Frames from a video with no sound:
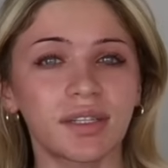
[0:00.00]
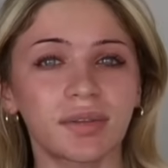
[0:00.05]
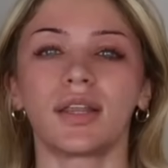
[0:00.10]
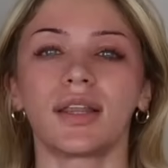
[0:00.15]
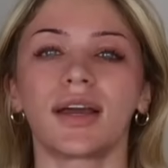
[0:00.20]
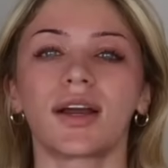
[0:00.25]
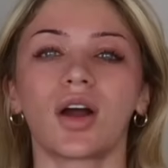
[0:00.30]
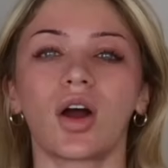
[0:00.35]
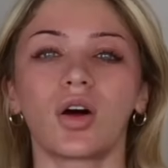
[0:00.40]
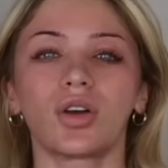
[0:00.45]

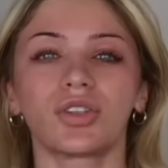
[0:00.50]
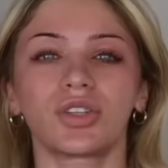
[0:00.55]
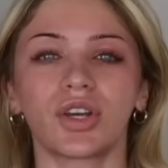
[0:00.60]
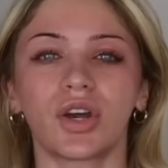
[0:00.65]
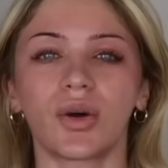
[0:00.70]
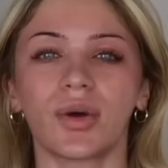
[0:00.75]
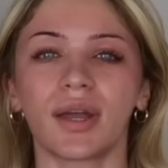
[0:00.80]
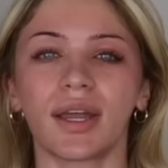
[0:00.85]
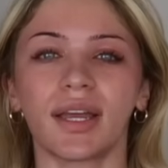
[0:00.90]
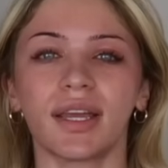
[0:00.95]
There
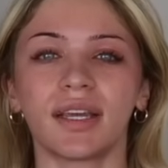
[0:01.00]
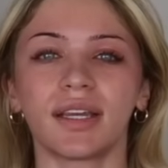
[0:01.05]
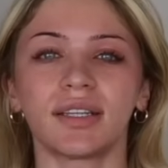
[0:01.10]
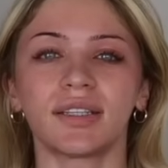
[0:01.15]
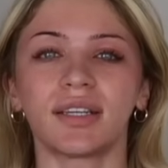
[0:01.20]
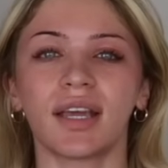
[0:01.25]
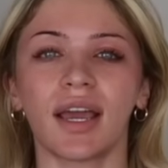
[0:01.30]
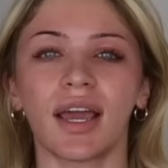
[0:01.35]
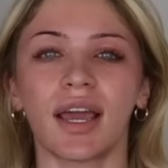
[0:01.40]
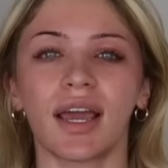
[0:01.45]
also
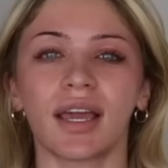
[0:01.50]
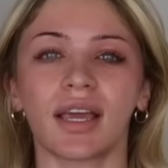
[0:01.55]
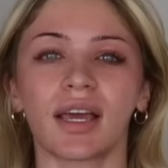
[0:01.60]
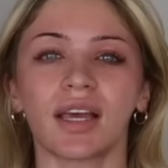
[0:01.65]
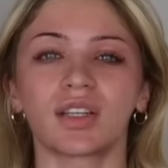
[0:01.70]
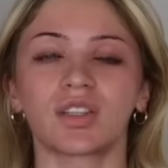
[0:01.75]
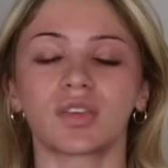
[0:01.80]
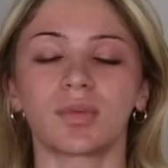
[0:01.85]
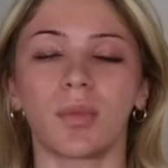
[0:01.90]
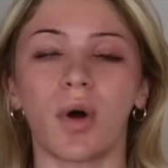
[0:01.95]
is
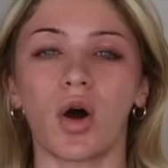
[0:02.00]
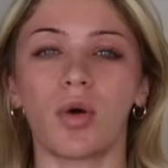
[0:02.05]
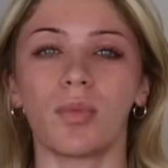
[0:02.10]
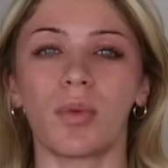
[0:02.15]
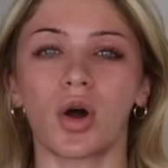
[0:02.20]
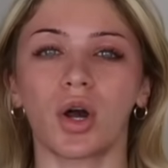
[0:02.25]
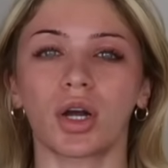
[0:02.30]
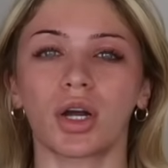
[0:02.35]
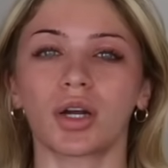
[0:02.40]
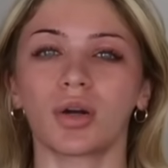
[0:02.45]
a small
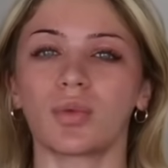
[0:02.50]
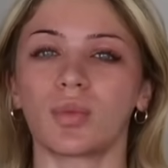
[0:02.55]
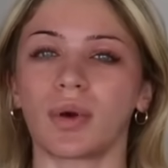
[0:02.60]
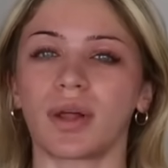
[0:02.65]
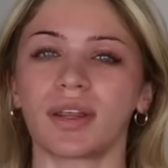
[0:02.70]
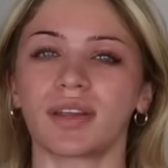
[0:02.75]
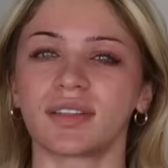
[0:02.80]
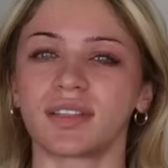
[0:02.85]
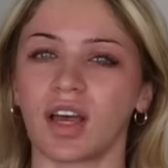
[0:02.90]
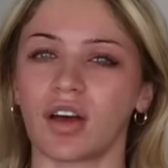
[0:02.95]
part
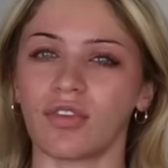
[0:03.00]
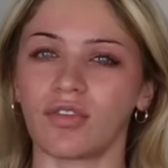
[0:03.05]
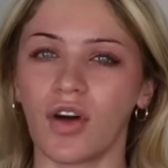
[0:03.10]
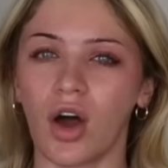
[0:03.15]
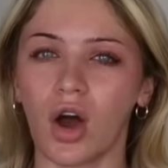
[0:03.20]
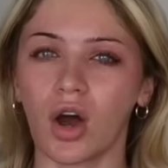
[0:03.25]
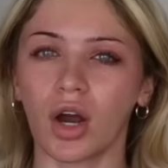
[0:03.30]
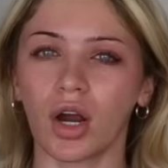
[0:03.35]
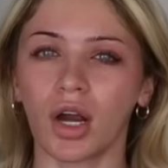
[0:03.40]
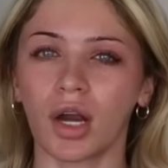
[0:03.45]
with
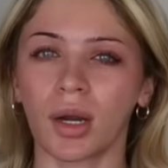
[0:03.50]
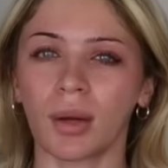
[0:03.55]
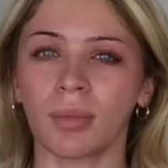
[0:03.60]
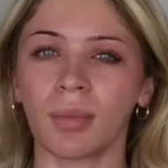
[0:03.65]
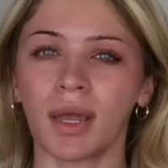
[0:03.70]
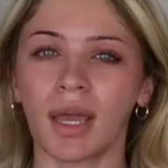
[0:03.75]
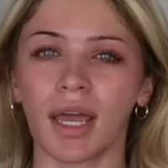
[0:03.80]
self-harm,